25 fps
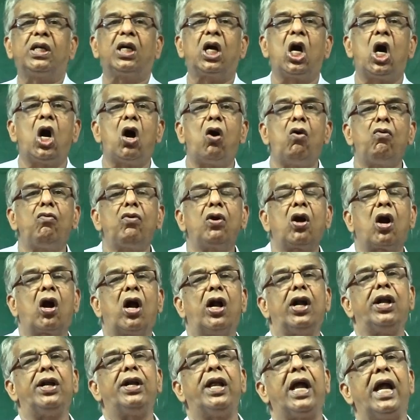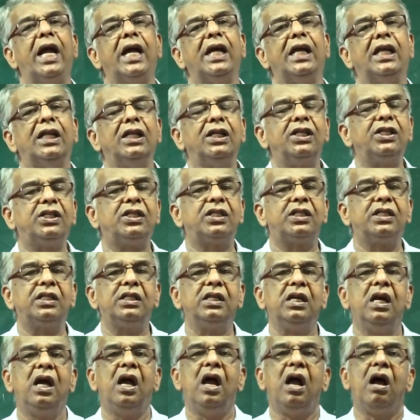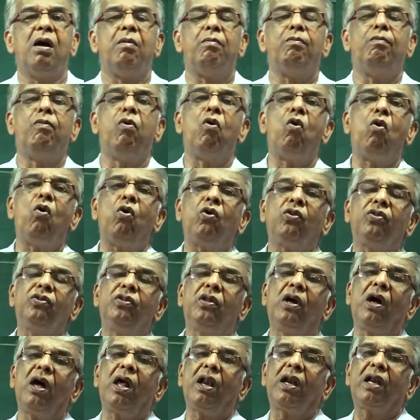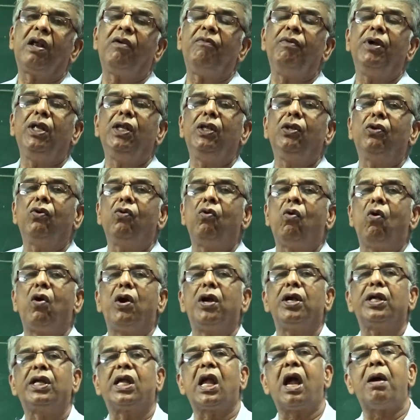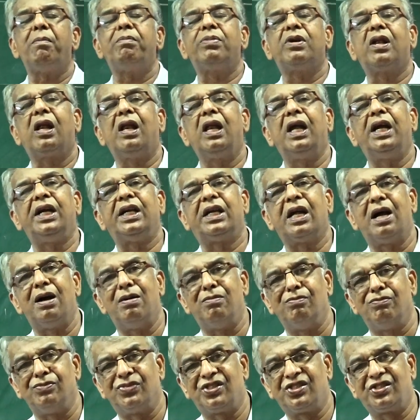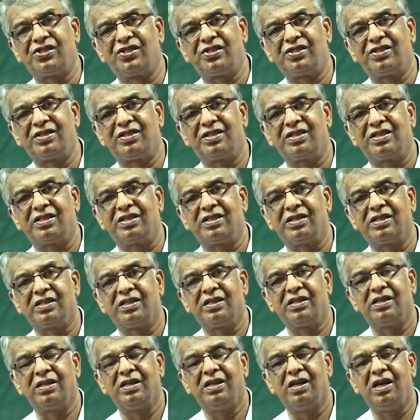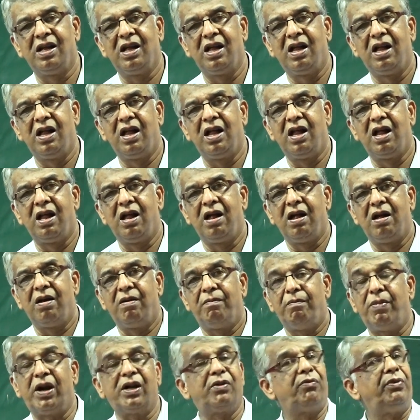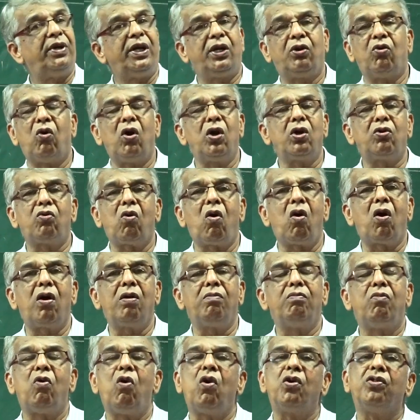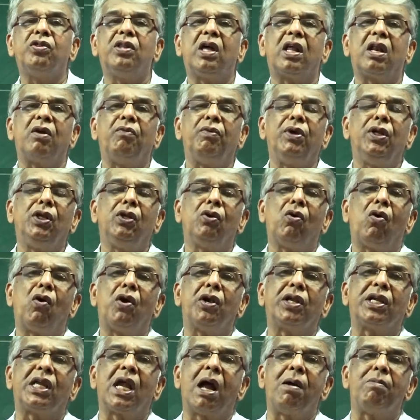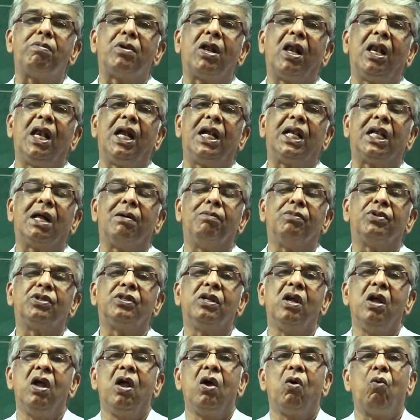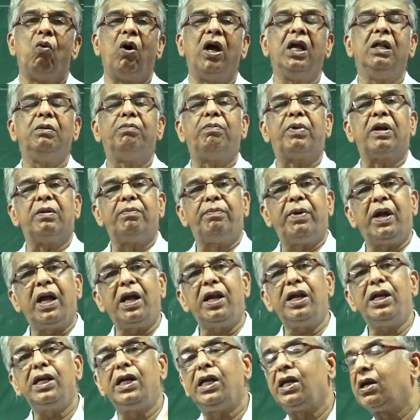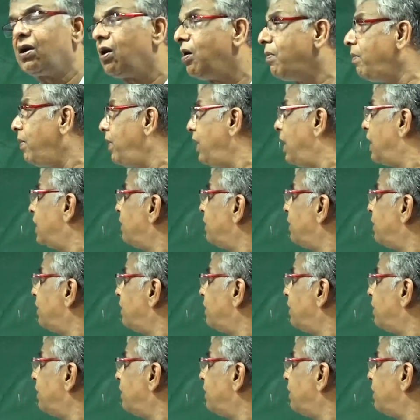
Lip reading: account contains both the revenue and capital items. But we don't want both the revenue and capital items. While preparing income and